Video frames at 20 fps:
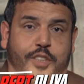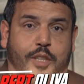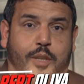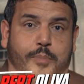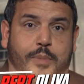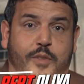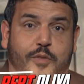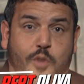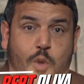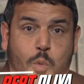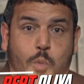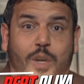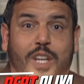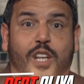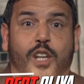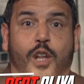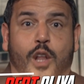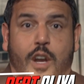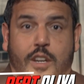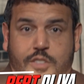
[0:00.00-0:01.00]
year, before we
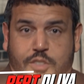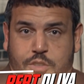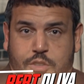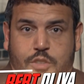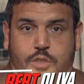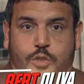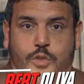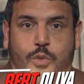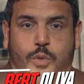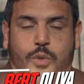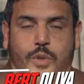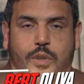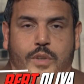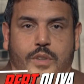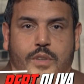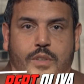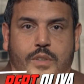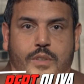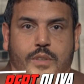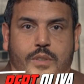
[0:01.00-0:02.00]
launched the
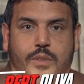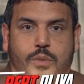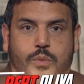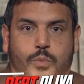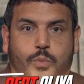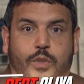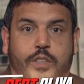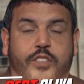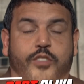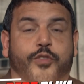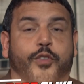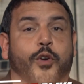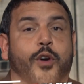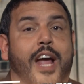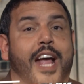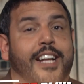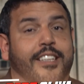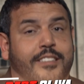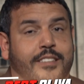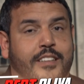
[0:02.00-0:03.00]
tour, was
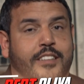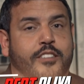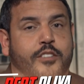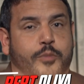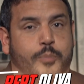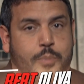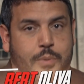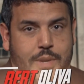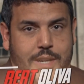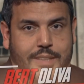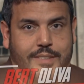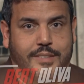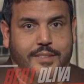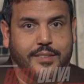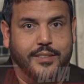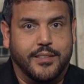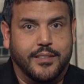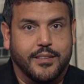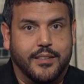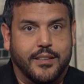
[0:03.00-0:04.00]
for Angelus
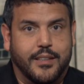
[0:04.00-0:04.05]
Press.